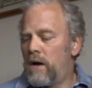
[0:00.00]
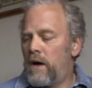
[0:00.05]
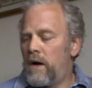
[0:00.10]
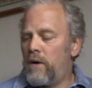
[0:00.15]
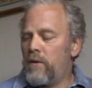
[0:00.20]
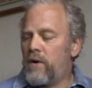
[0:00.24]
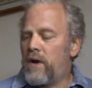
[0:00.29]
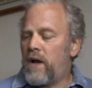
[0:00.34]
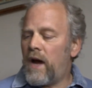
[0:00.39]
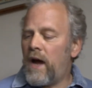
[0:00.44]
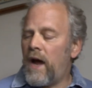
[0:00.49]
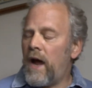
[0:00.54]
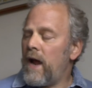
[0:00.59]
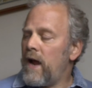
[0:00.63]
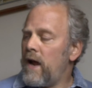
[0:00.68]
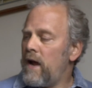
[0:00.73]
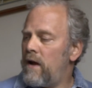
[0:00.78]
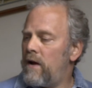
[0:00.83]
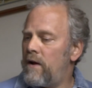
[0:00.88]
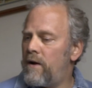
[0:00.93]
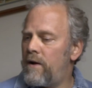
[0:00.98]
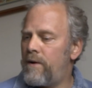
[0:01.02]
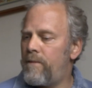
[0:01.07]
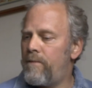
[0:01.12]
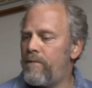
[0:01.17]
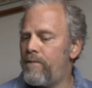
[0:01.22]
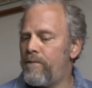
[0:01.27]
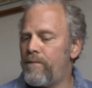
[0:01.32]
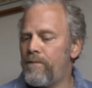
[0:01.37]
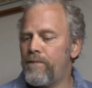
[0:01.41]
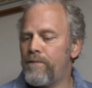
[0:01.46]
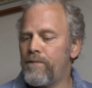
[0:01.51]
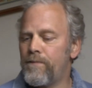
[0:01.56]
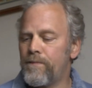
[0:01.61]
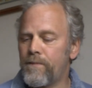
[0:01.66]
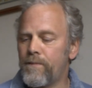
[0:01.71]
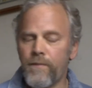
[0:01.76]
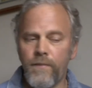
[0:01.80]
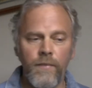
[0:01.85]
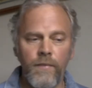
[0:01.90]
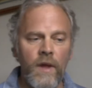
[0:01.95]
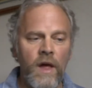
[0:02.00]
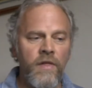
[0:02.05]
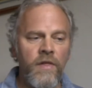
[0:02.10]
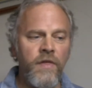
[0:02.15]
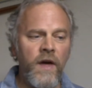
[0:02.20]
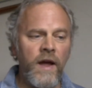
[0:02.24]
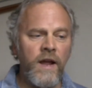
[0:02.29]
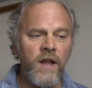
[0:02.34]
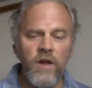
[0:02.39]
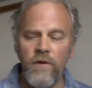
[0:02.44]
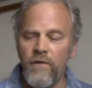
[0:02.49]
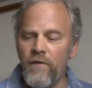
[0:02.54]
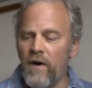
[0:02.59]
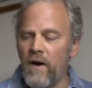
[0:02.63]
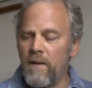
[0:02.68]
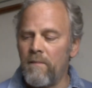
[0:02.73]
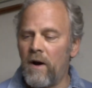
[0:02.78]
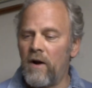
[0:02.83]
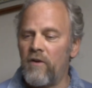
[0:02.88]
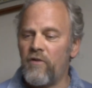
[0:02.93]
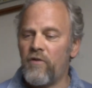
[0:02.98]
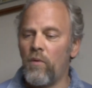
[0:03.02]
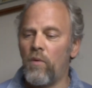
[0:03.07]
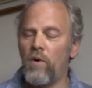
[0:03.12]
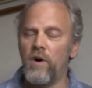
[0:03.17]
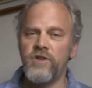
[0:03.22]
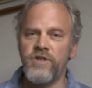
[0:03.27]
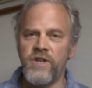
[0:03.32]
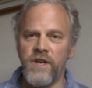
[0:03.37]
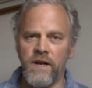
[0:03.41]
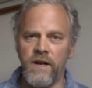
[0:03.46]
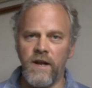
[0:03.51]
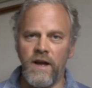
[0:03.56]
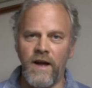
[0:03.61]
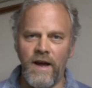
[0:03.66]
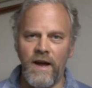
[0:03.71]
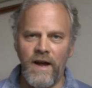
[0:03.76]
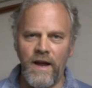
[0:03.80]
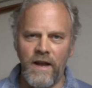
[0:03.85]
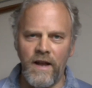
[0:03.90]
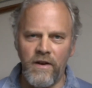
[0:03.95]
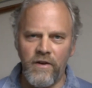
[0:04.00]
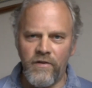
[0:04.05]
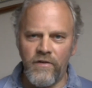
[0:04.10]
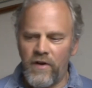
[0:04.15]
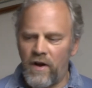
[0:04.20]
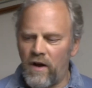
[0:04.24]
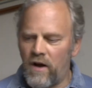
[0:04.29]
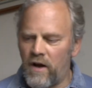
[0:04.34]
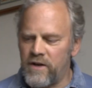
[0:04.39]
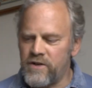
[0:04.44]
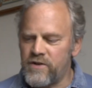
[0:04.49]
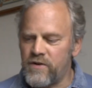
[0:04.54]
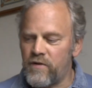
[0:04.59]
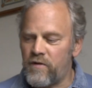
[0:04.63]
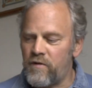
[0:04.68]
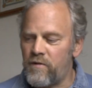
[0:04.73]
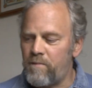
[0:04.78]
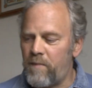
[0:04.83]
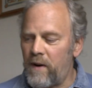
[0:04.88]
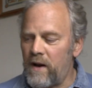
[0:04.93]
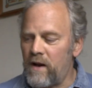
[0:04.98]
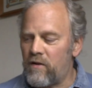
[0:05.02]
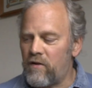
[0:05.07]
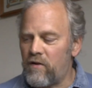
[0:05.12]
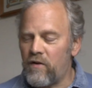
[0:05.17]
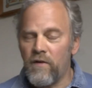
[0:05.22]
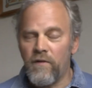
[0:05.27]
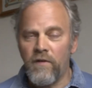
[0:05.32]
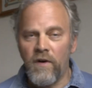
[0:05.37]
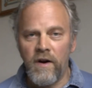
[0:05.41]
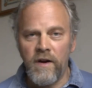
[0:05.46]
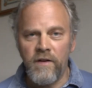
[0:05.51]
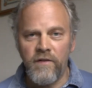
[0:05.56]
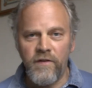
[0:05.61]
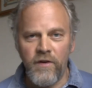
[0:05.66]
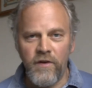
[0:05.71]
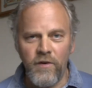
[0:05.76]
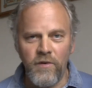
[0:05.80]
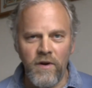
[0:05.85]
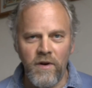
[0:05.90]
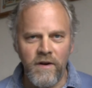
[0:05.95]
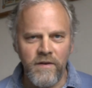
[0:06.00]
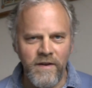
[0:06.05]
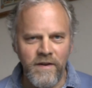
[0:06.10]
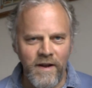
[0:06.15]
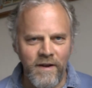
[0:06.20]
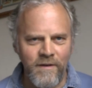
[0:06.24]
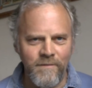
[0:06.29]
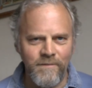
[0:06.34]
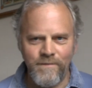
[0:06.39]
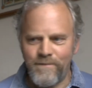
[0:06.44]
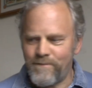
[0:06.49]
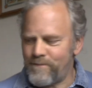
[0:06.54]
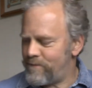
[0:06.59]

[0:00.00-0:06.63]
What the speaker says: Okay, thank you very much for watching, and I shall speak to you very soon, no doubt.